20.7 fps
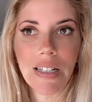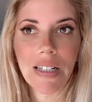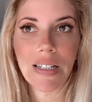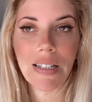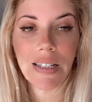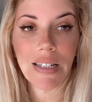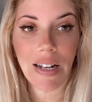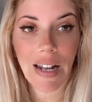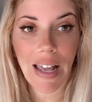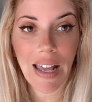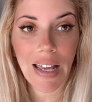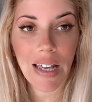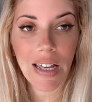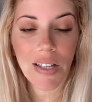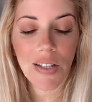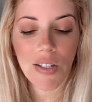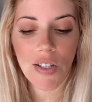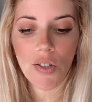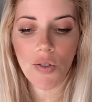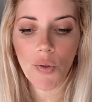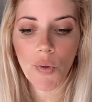today
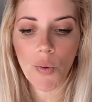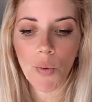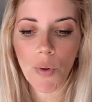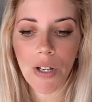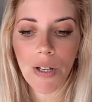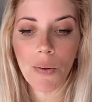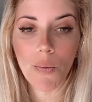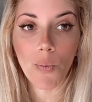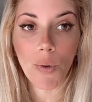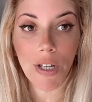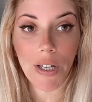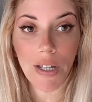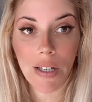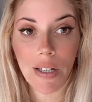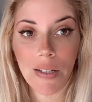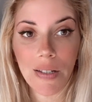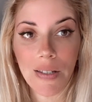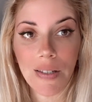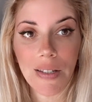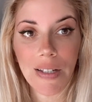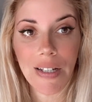is 3
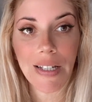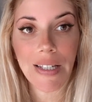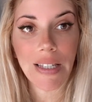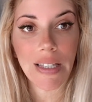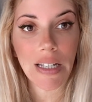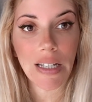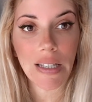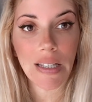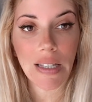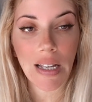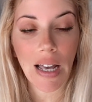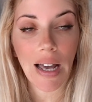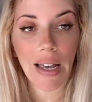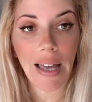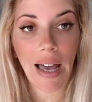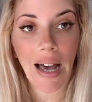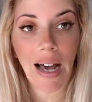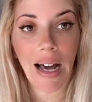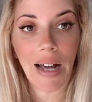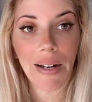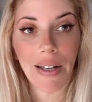weeks since I
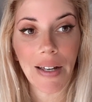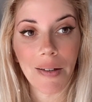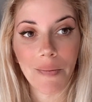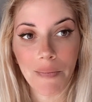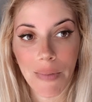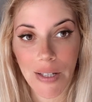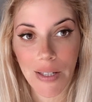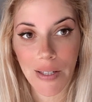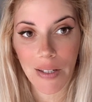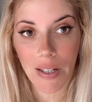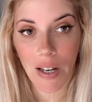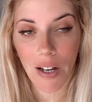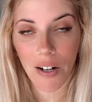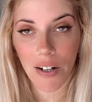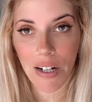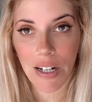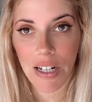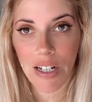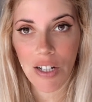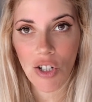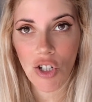had a
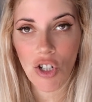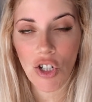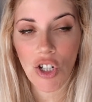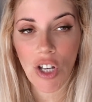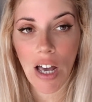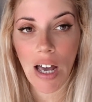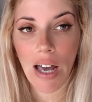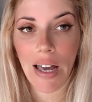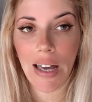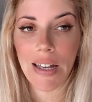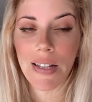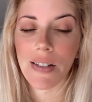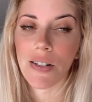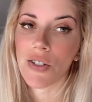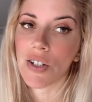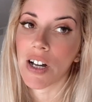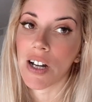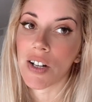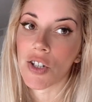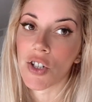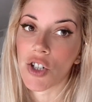miscarriage. I did
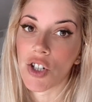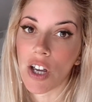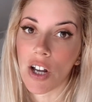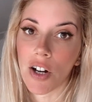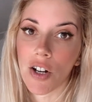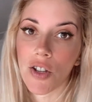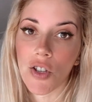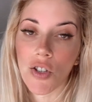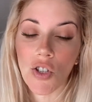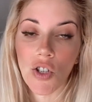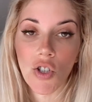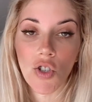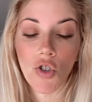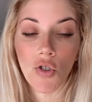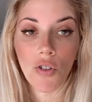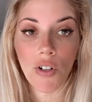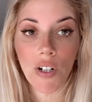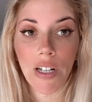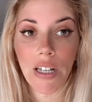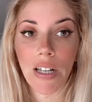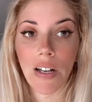not share the
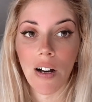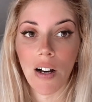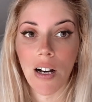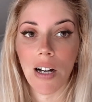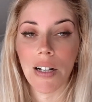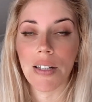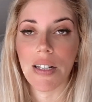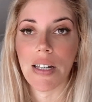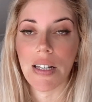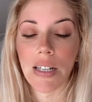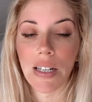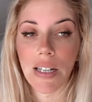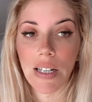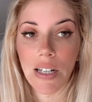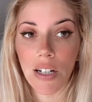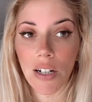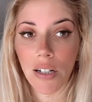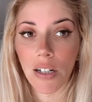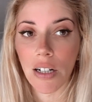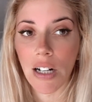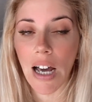story on
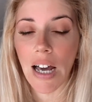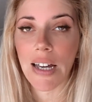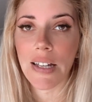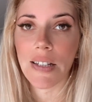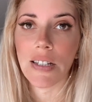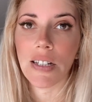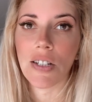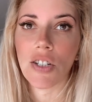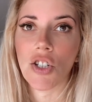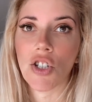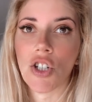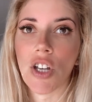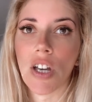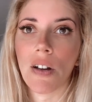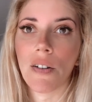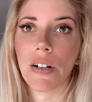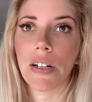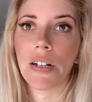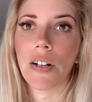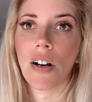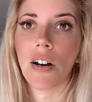here. I did share
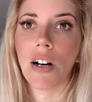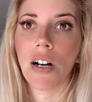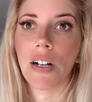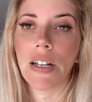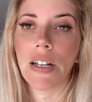it on